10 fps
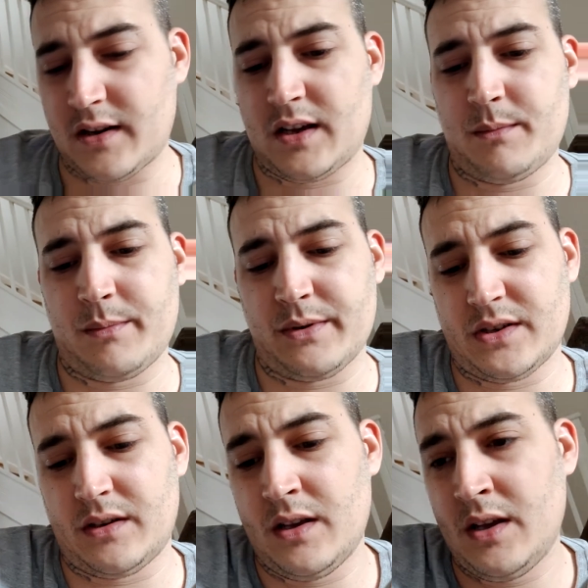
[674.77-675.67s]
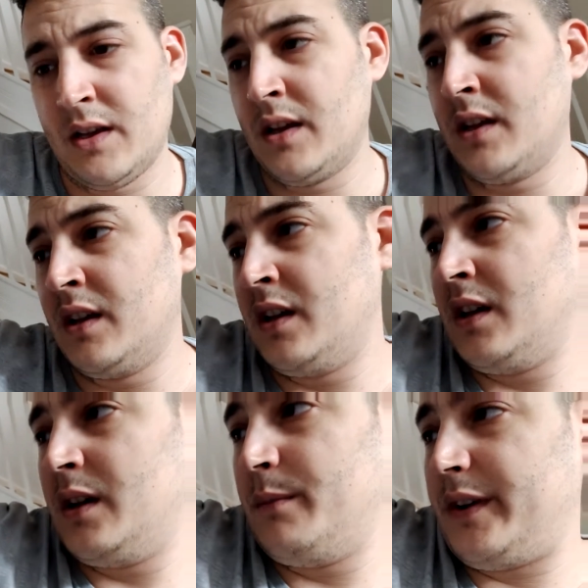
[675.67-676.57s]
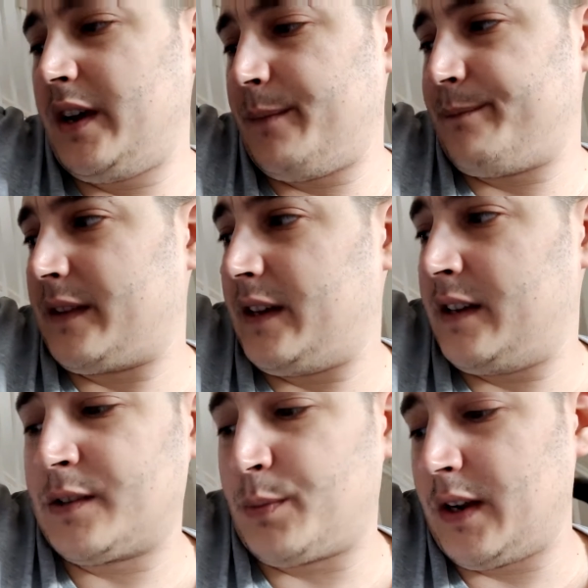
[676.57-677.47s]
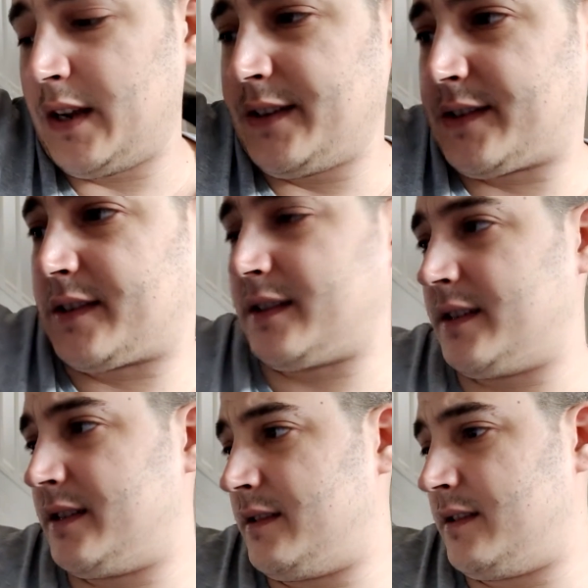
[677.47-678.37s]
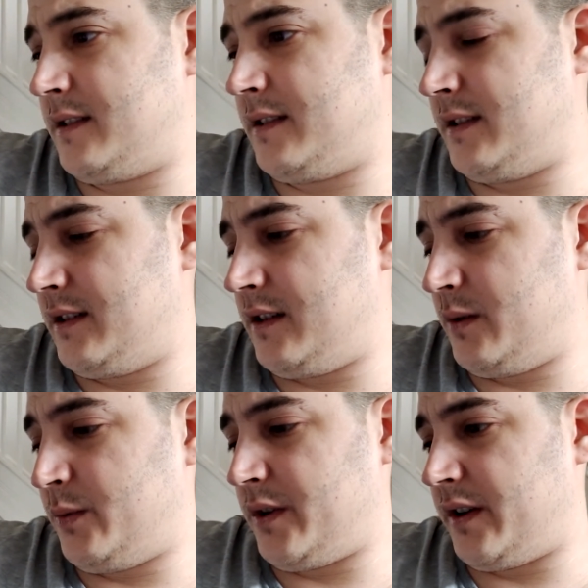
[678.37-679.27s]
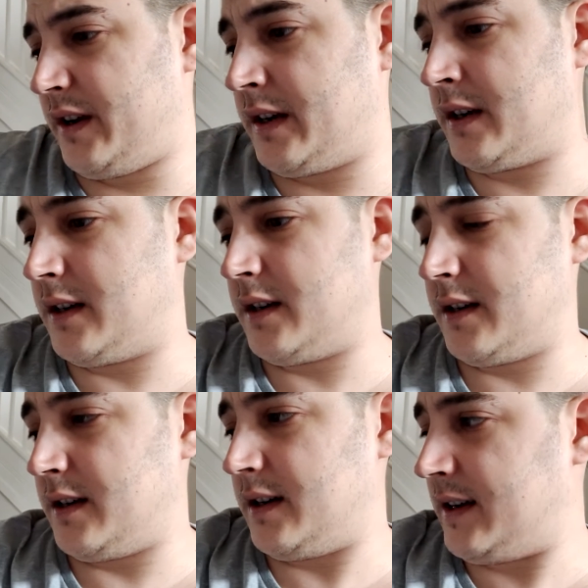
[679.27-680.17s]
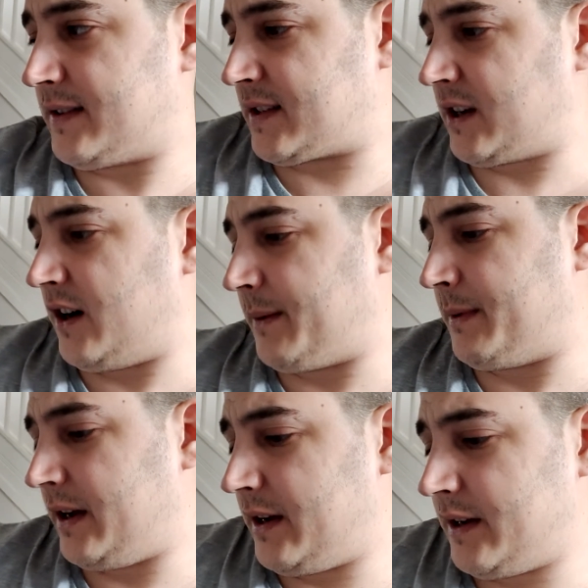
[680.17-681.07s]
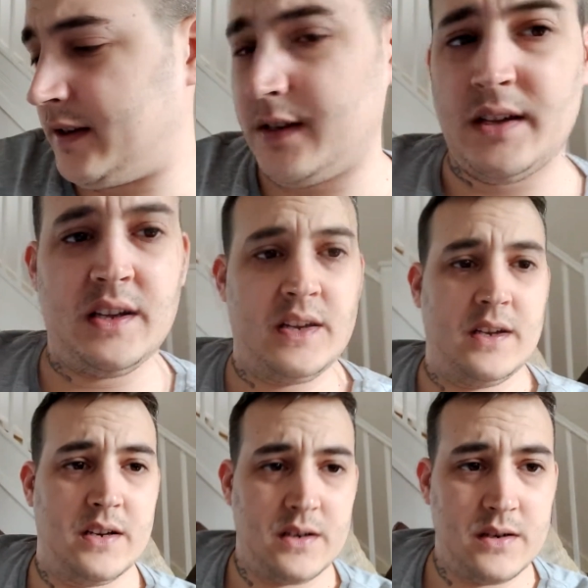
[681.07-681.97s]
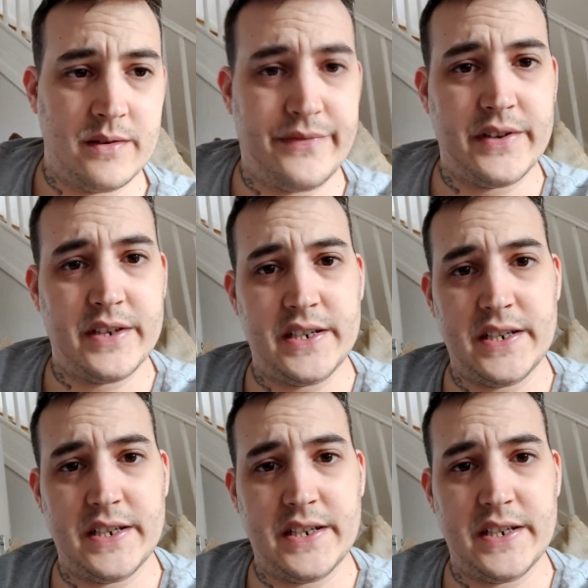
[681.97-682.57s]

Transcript: that's going to keep me busy. But yeah, it is what it is. We are in a time of